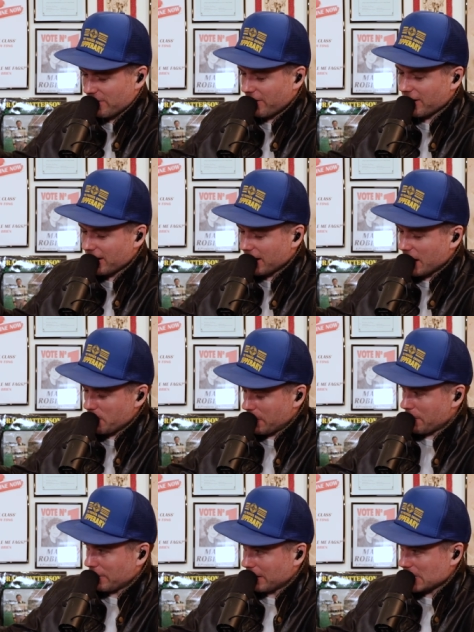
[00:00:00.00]
Very clean
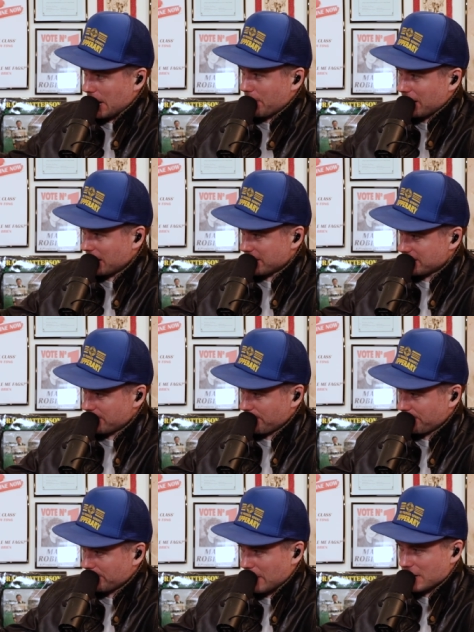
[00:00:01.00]
people, the Japanese.
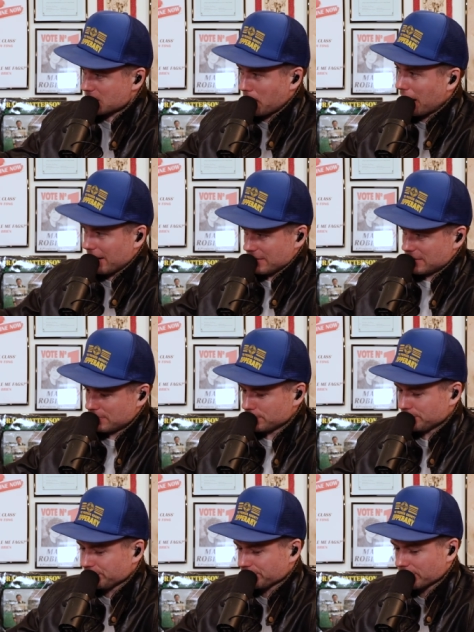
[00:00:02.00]
Taste is spotless.
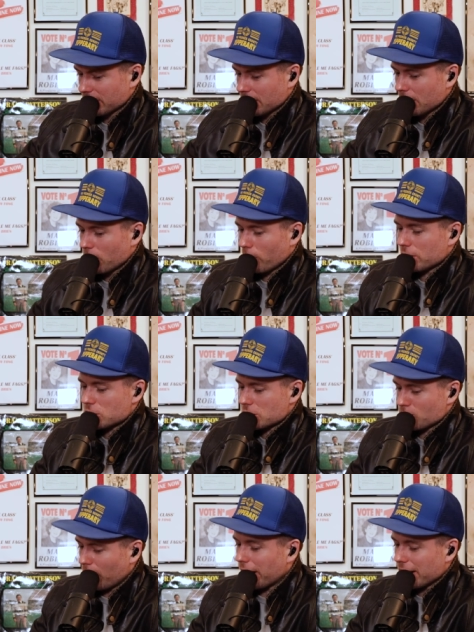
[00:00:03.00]
Which
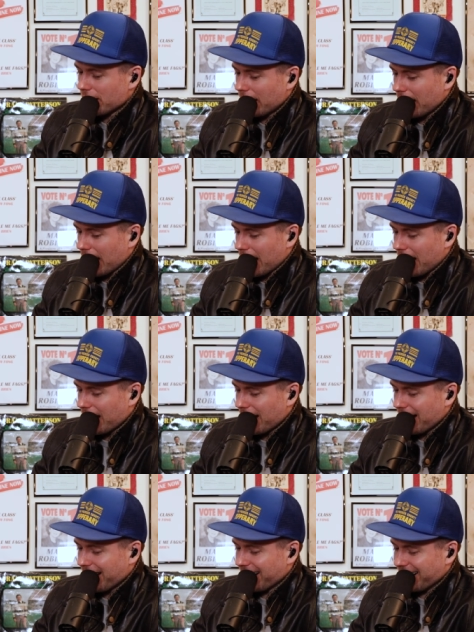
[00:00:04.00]
is why
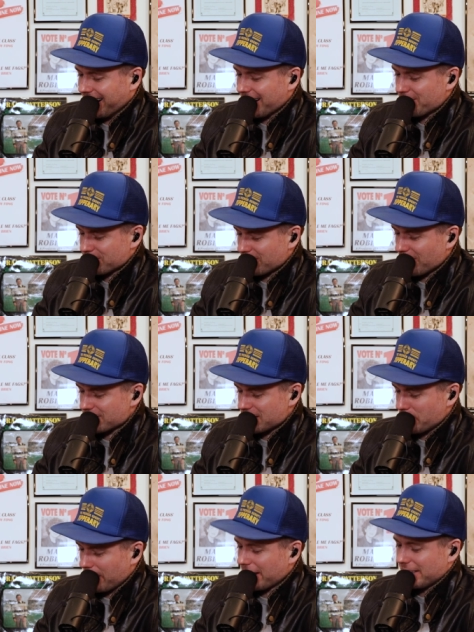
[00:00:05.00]
I'm so
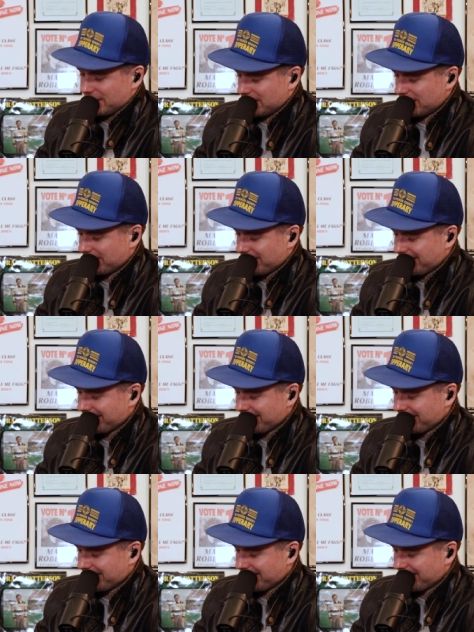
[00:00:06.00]
surprised.